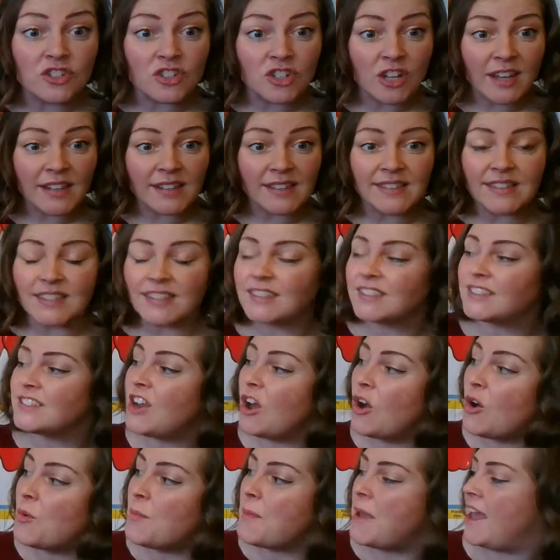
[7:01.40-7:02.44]
chased the
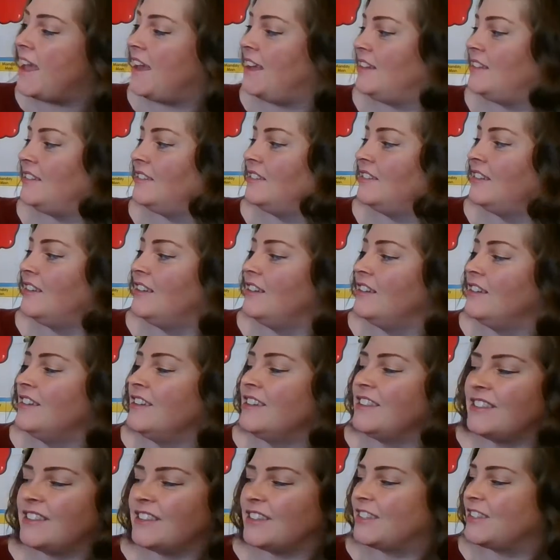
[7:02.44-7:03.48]
snowman.
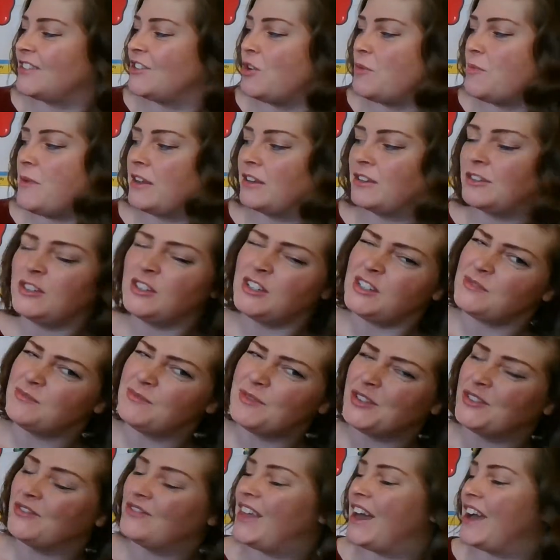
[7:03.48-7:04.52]
The snowman couldn't
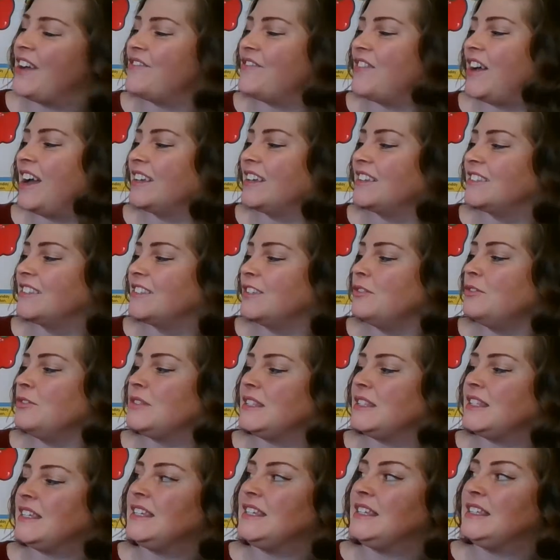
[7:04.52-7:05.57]
move that fast, so it
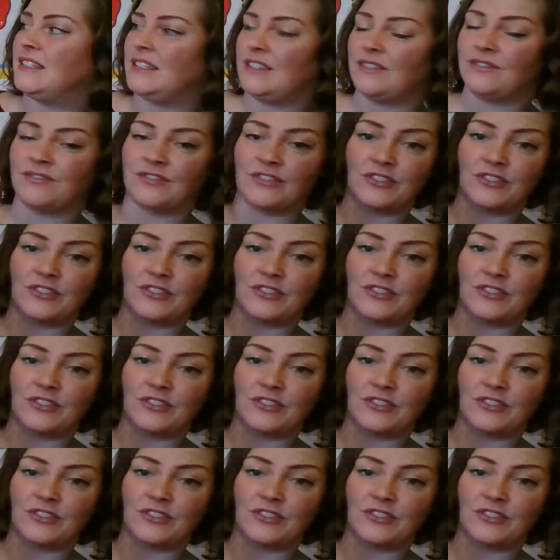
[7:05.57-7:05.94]
was easy for